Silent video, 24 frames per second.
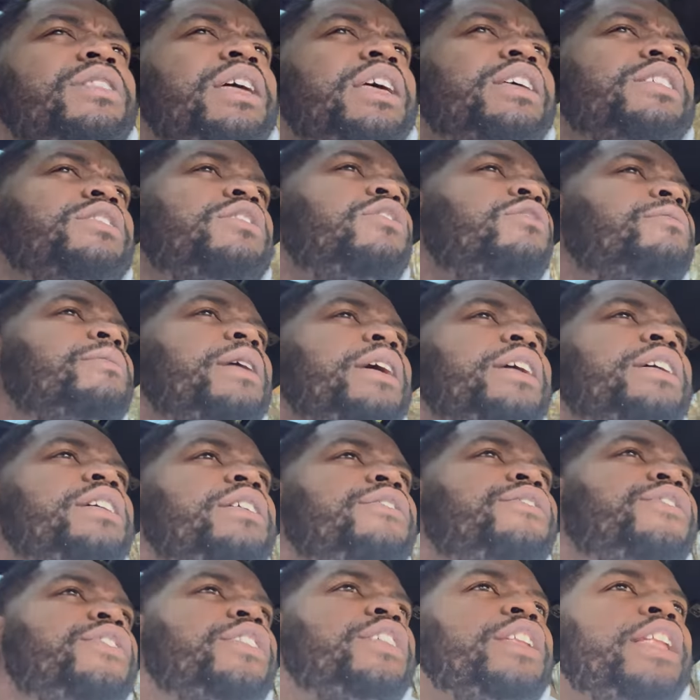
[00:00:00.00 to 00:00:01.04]
that's gonna make her
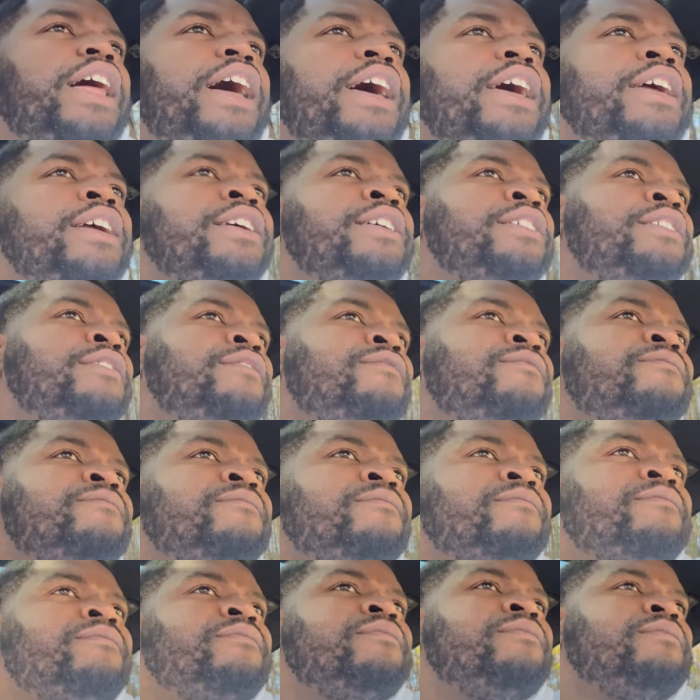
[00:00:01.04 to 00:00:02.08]
feel like
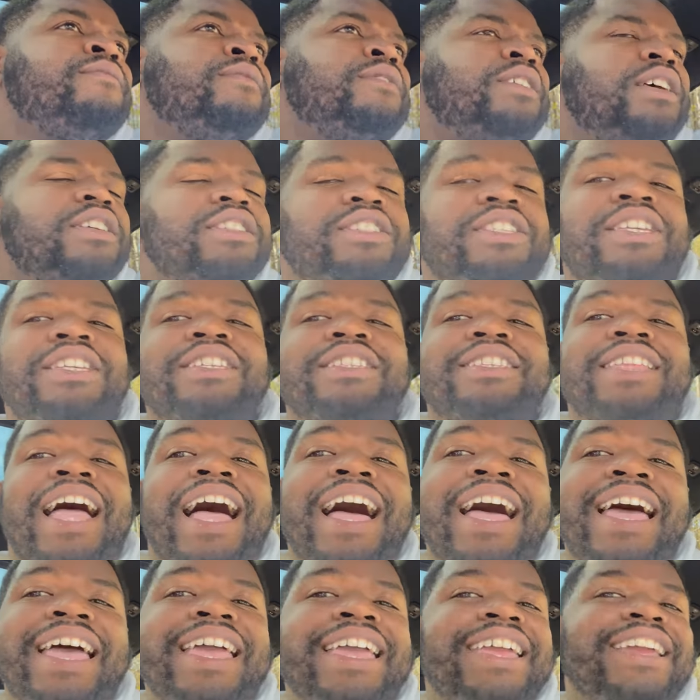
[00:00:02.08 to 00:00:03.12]
she
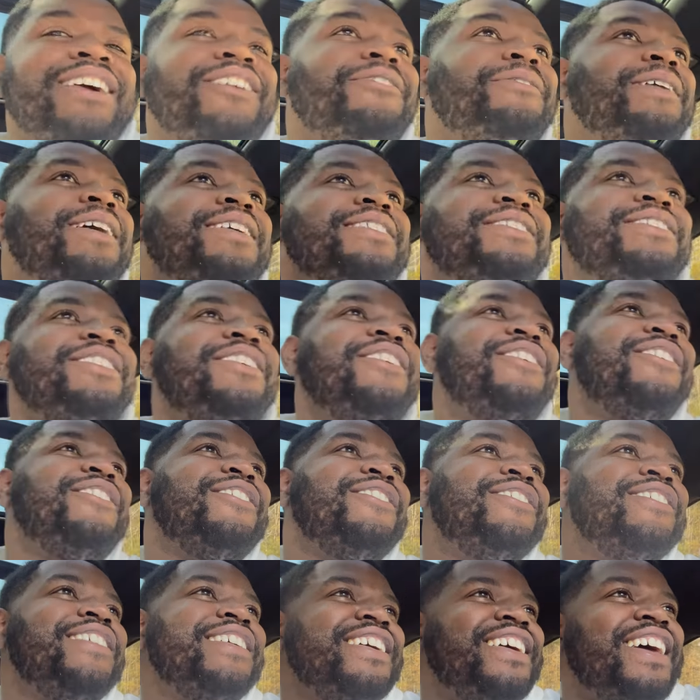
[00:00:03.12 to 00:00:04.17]
dying on my
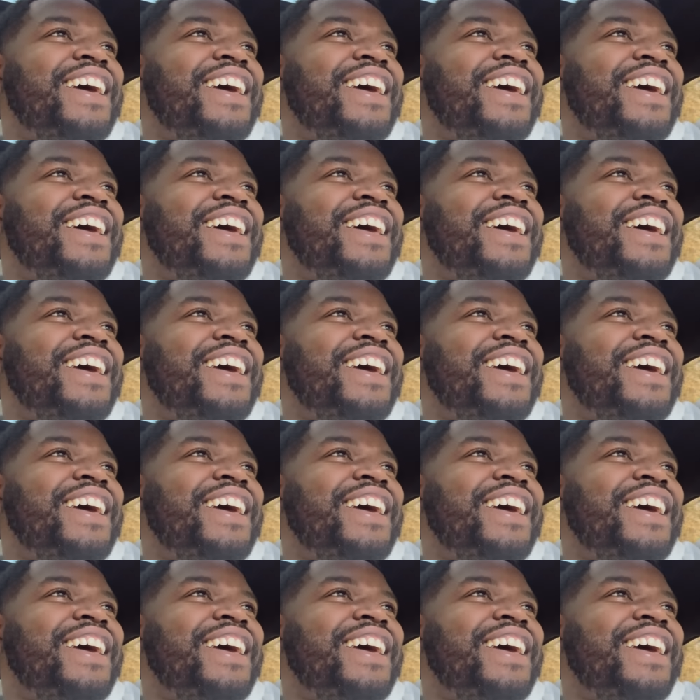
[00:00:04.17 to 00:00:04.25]
soul.